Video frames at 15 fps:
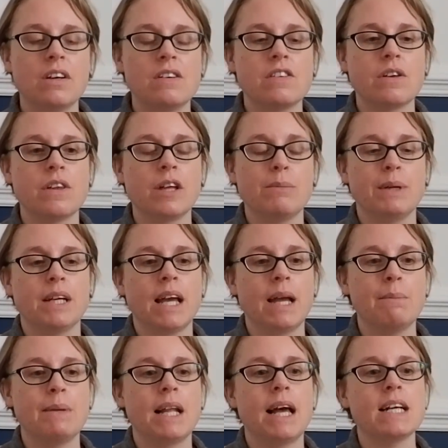so they
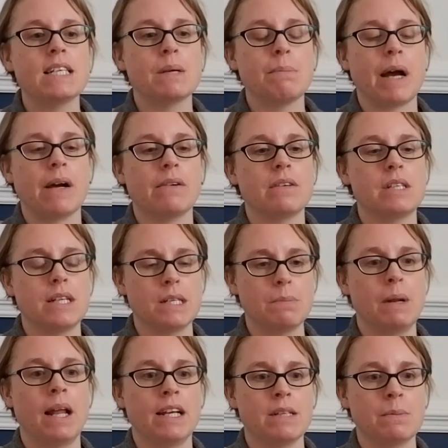became less about
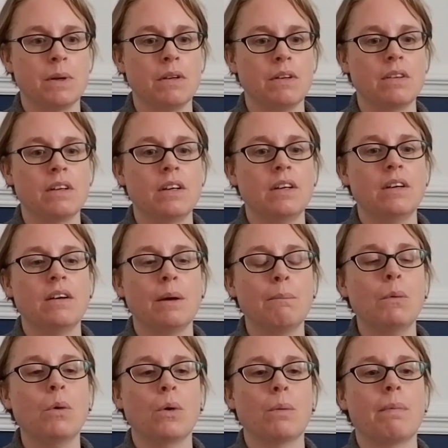displacement and
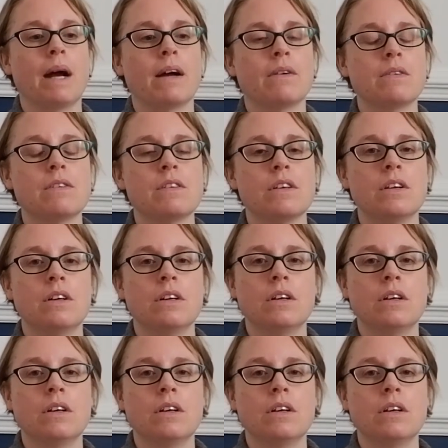more about